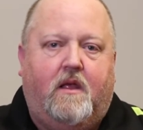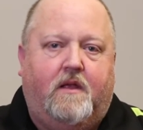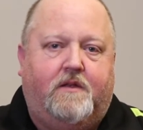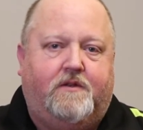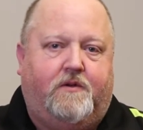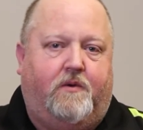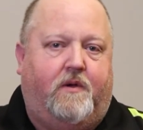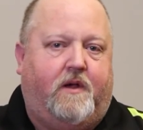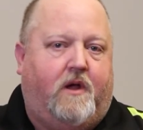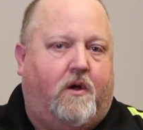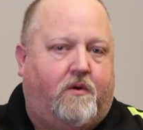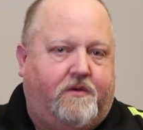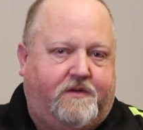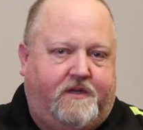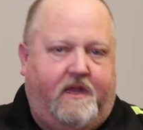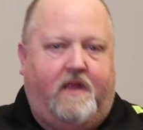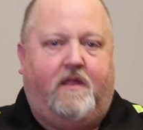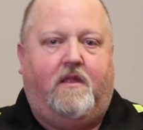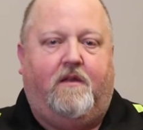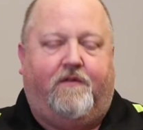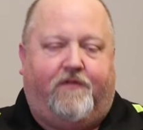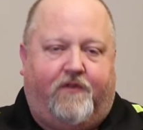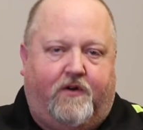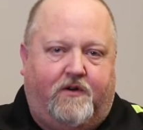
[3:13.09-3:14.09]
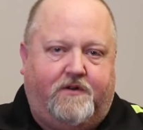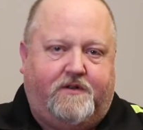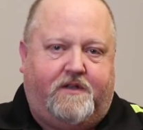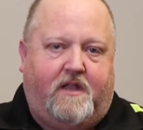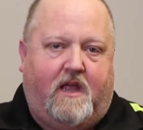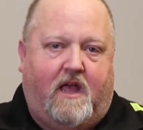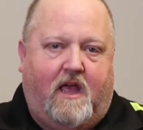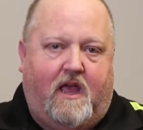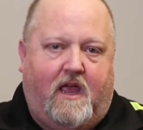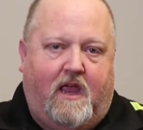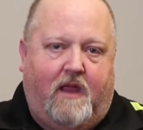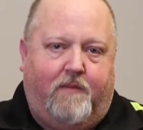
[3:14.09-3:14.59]
So it goes in the first
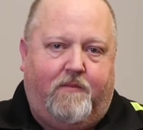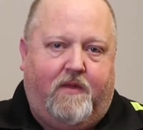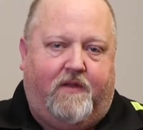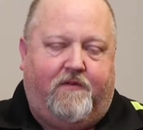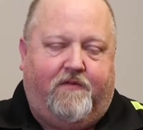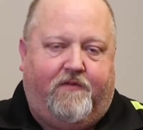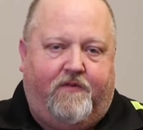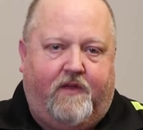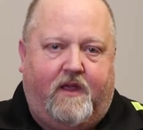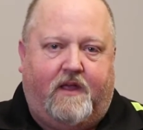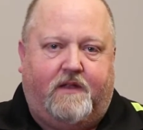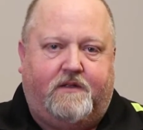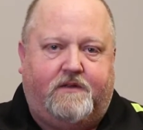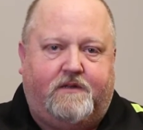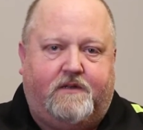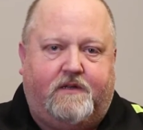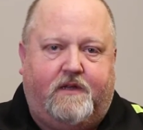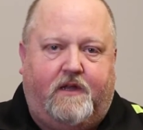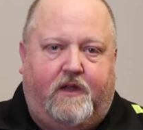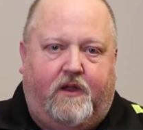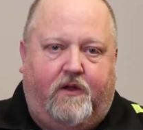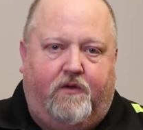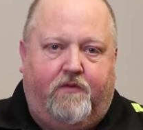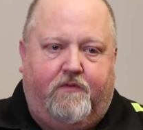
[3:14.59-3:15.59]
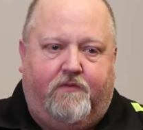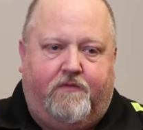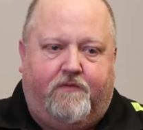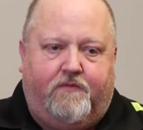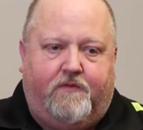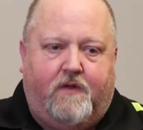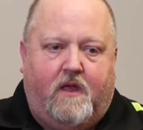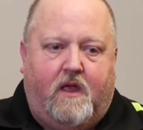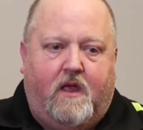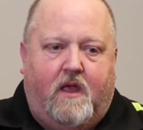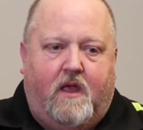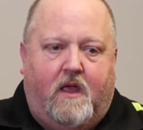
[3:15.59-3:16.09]
time, it fits, you've
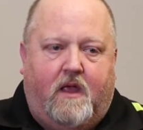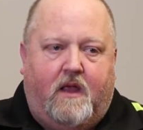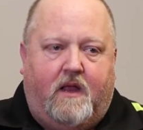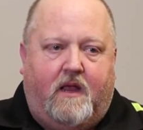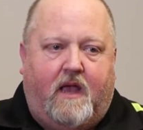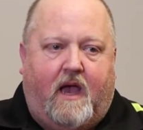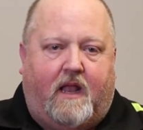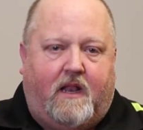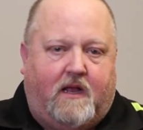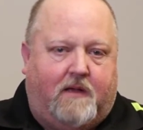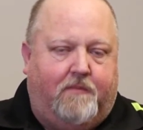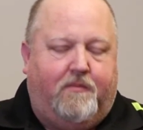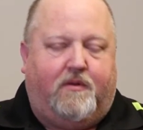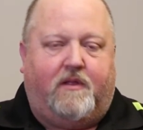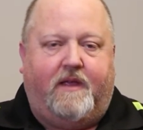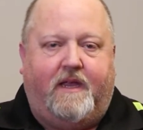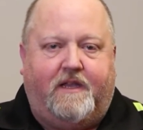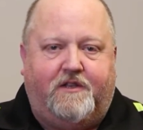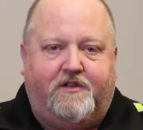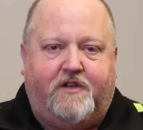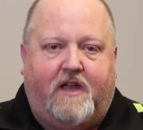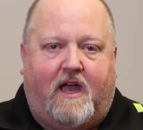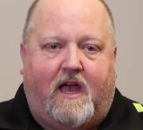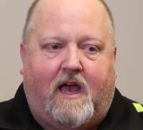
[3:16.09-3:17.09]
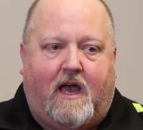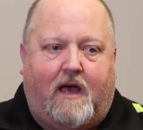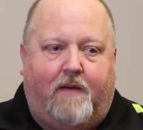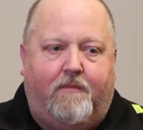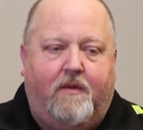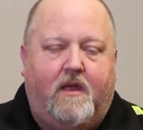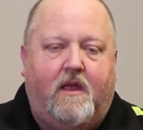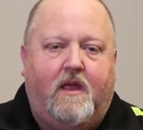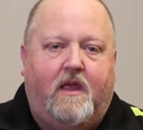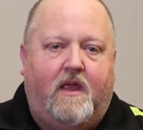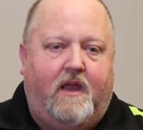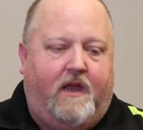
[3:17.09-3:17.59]
got a complete
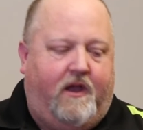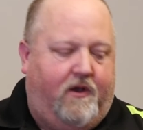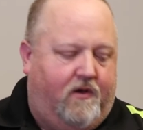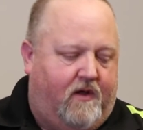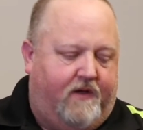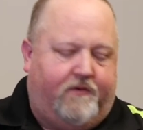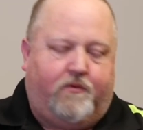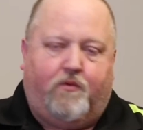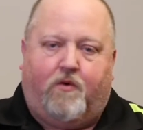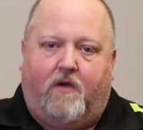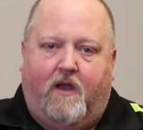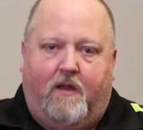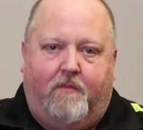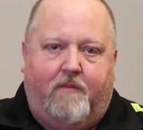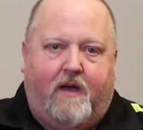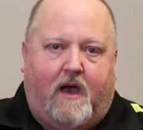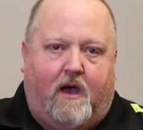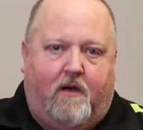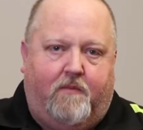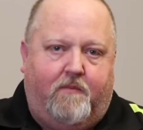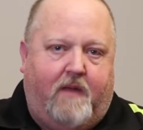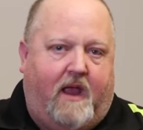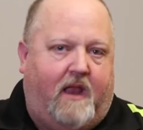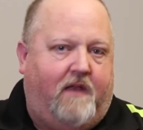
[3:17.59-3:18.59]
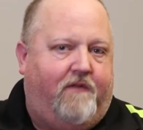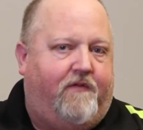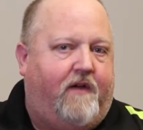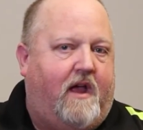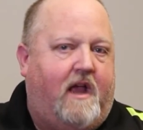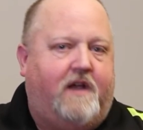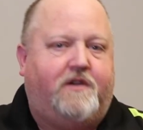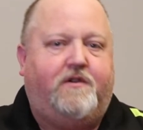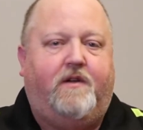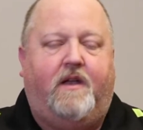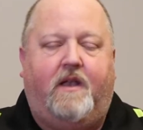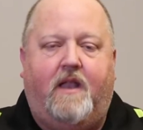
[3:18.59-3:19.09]
job. You don't have to worry about
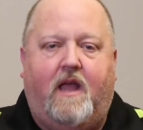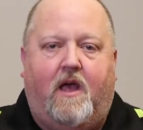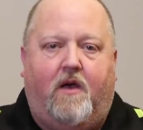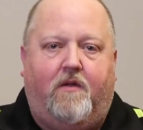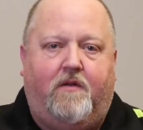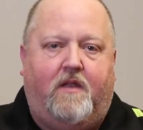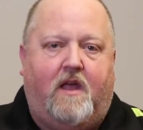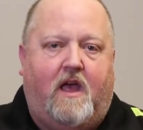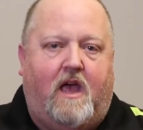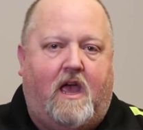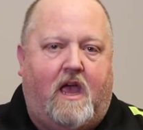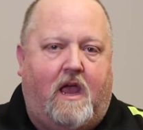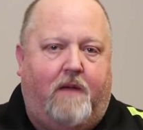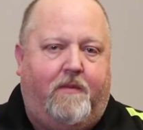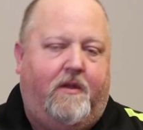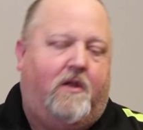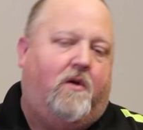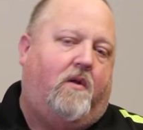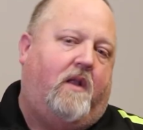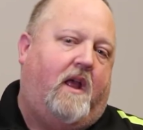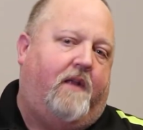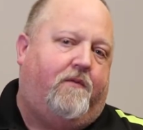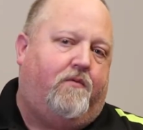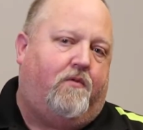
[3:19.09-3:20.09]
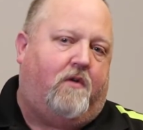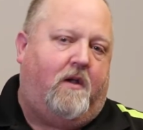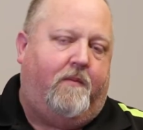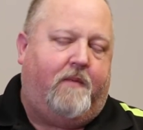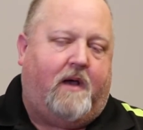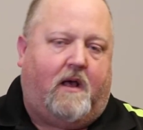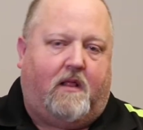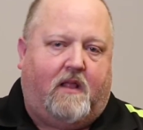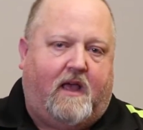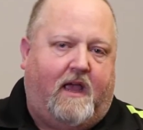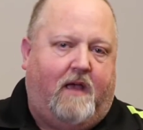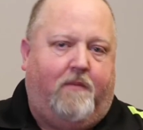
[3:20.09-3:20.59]
manufacturing downtime. You don't have to worry
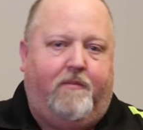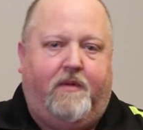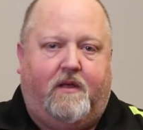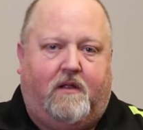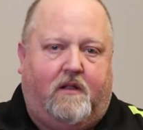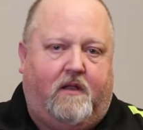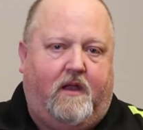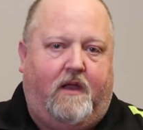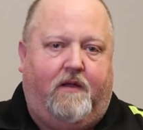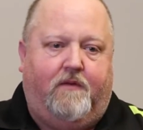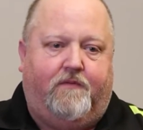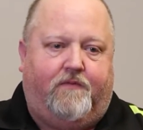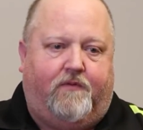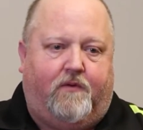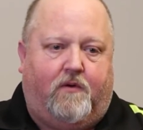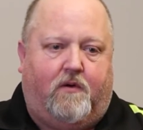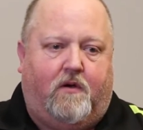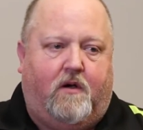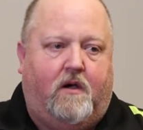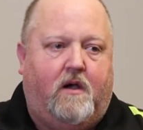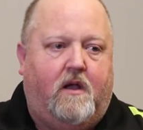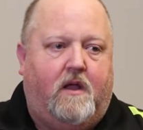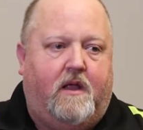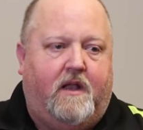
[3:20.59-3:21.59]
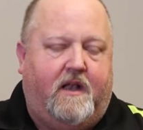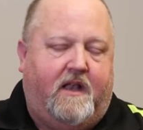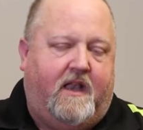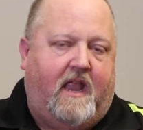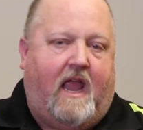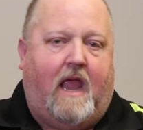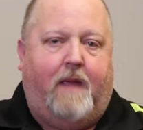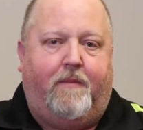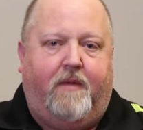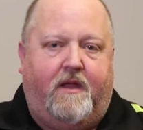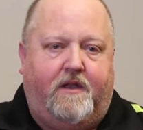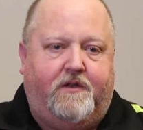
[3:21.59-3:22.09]
about liability for
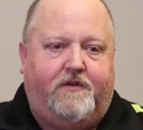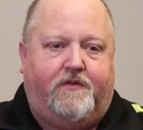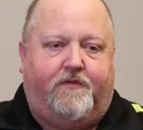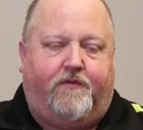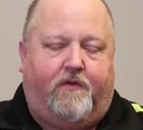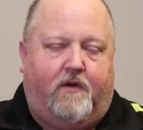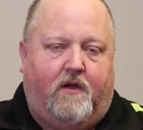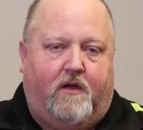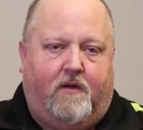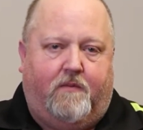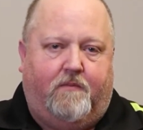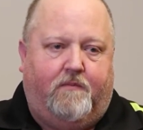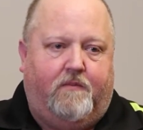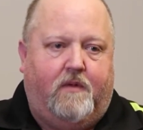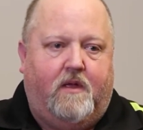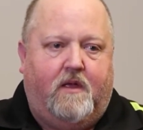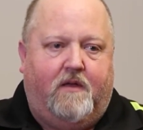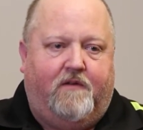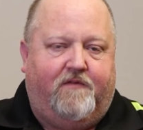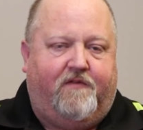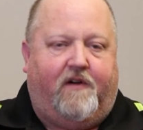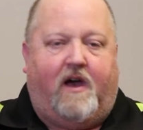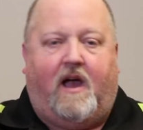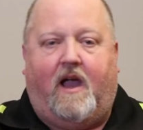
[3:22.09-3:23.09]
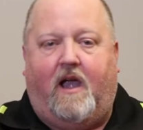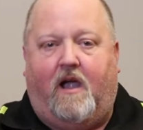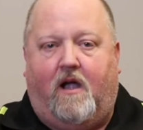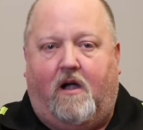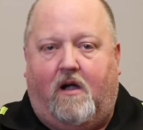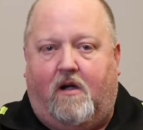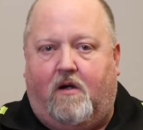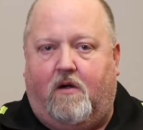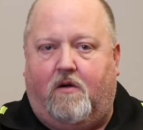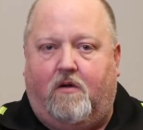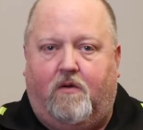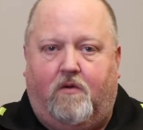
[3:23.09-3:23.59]
damage from
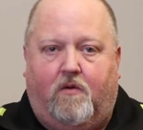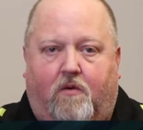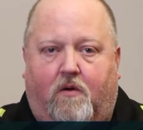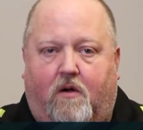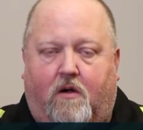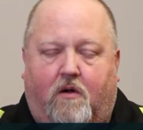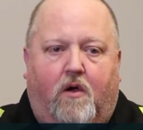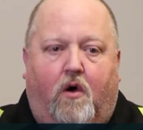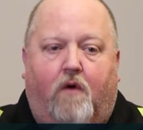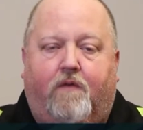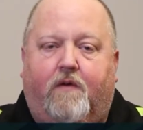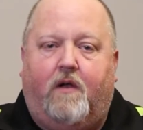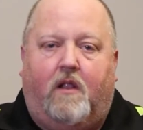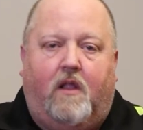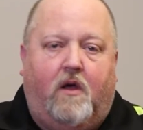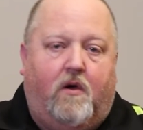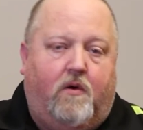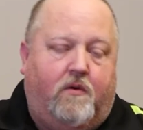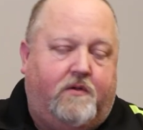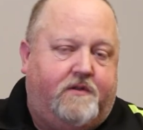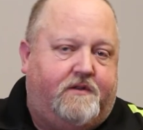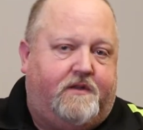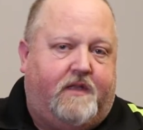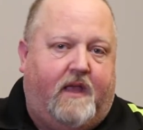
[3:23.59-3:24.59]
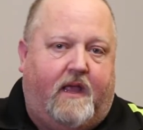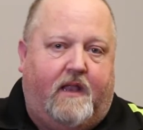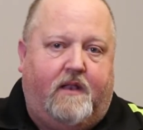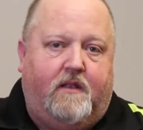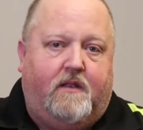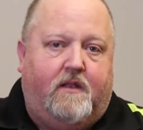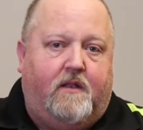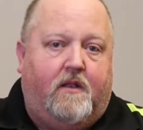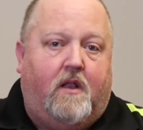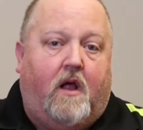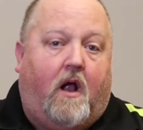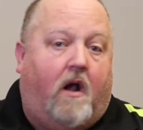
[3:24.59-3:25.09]
fire or overloads that
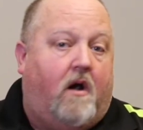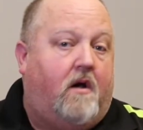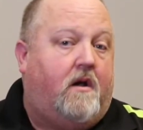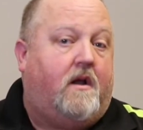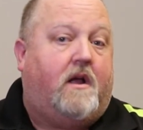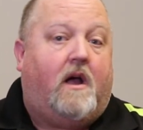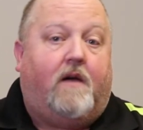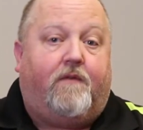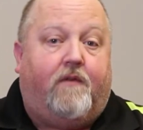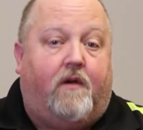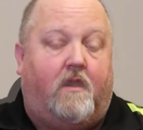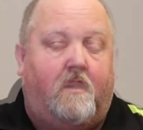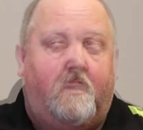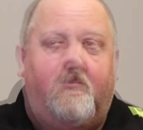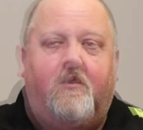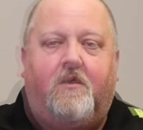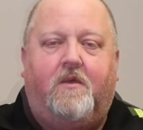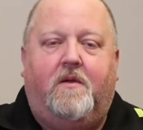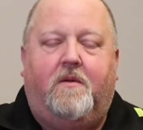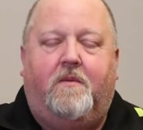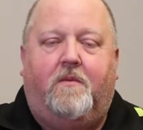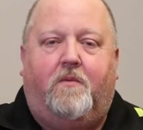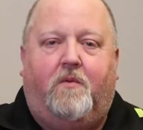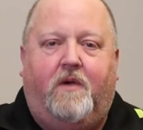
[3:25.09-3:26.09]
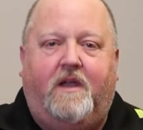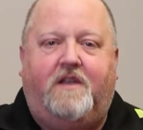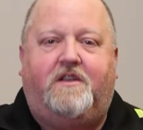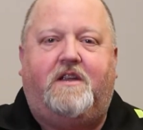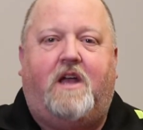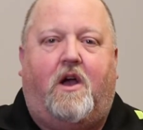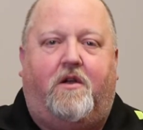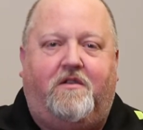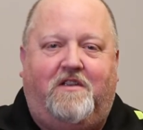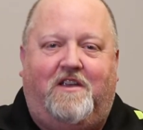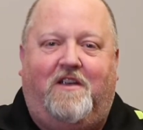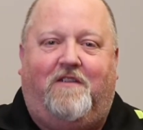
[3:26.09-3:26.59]
aren't covered. Reach
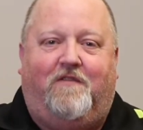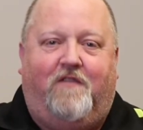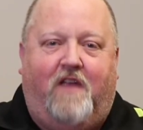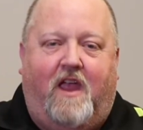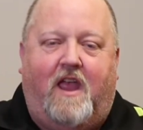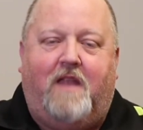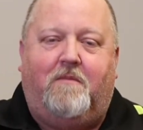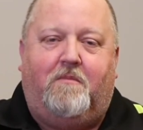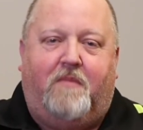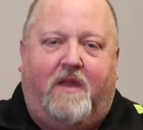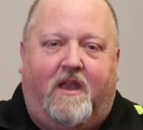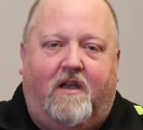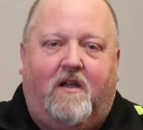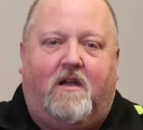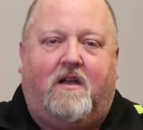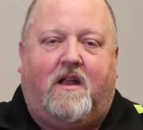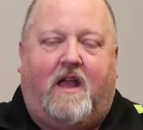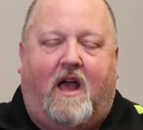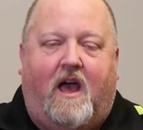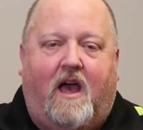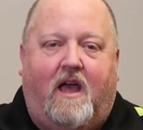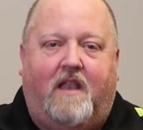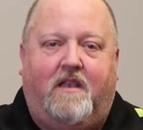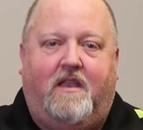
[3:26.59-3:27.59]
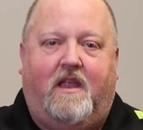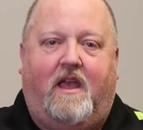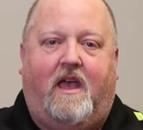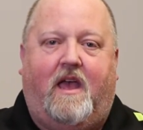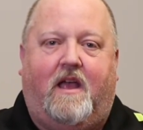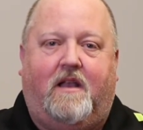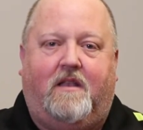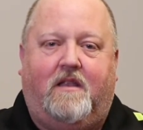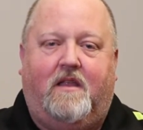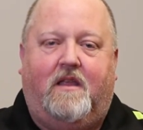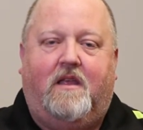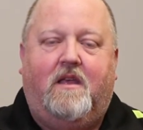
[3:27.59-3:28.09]
out to your Van Meter
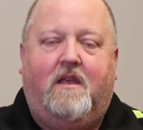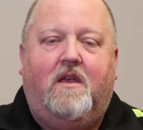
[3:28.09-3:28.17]
contact.